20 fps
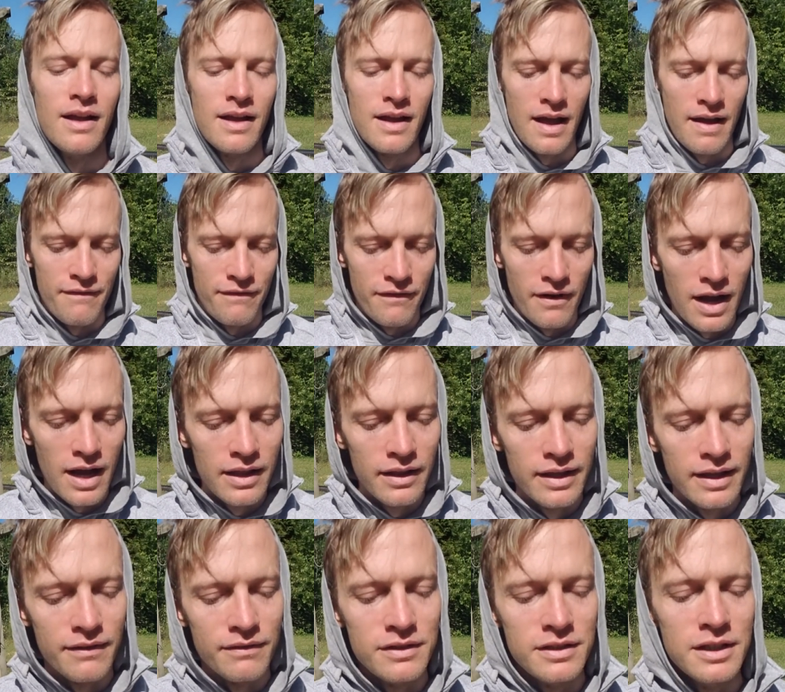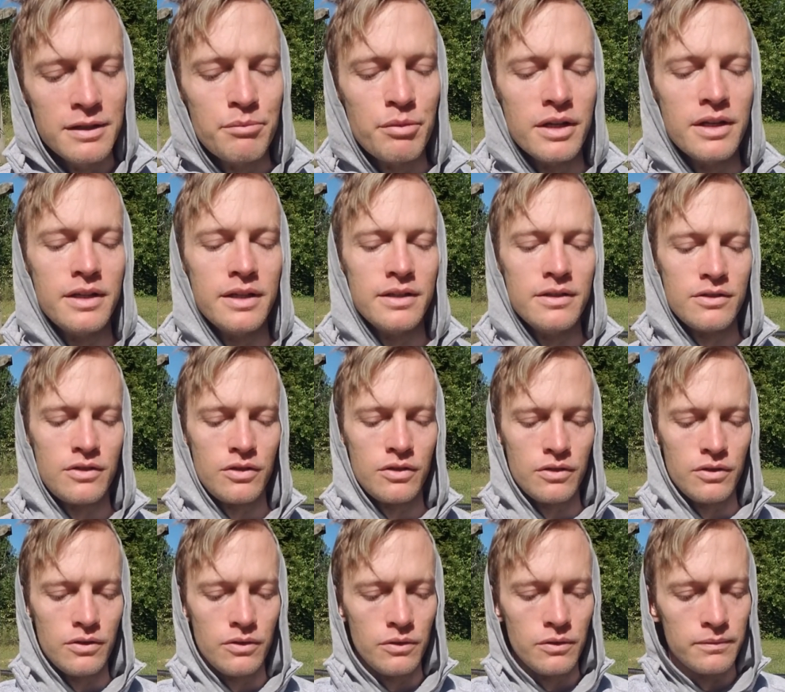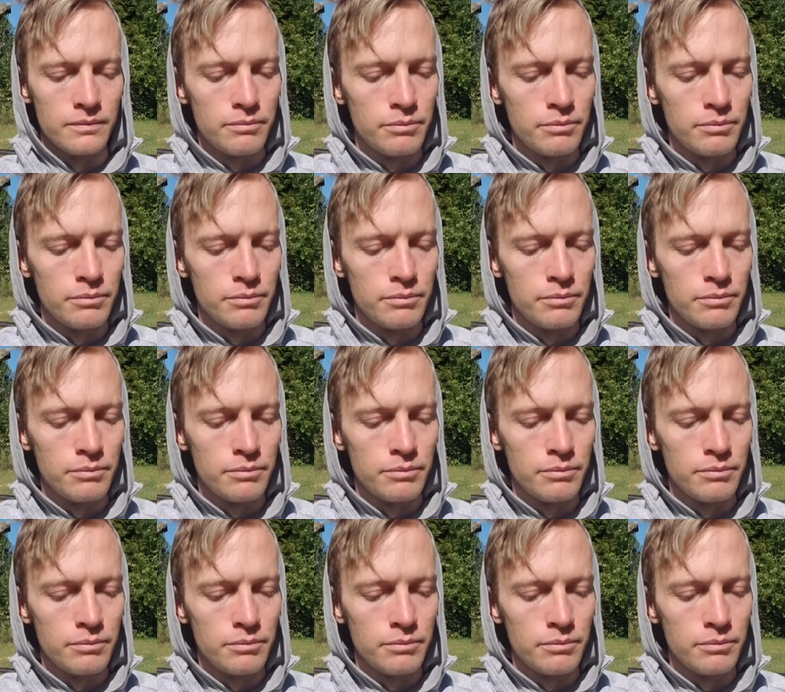I finally have deepened into